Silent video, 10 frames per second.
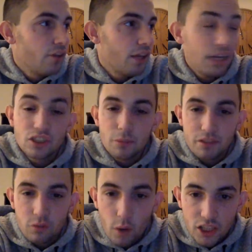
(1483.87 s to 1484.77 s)
Thank you guys so much
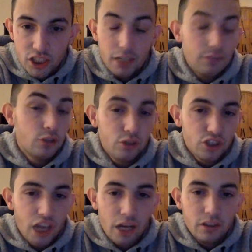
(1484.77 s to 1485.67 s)
for watching. If you're new to
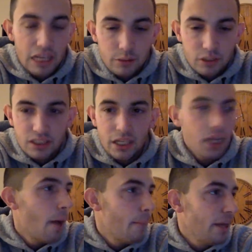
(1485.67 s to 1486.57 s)
this channel and you like what you
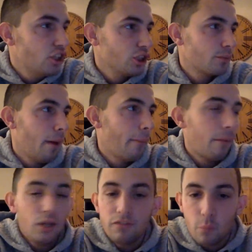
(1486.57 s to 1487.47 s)
see, make sure you subscribe down
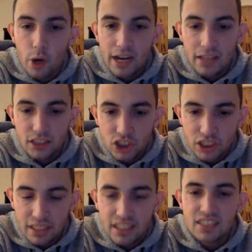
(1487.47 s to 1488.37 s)
below for more content just
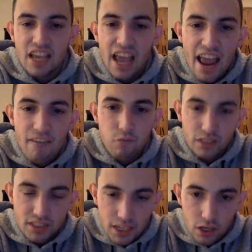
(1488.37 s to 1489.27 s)
like this every
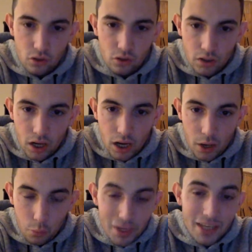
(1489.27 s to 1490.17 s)
single
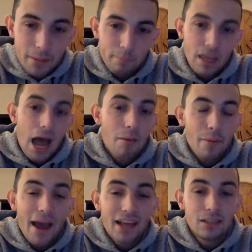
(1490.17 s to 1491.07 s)
week. I'll be
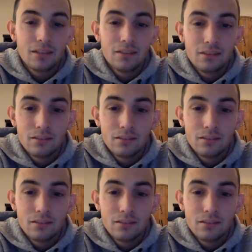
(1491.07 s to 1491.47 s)
back.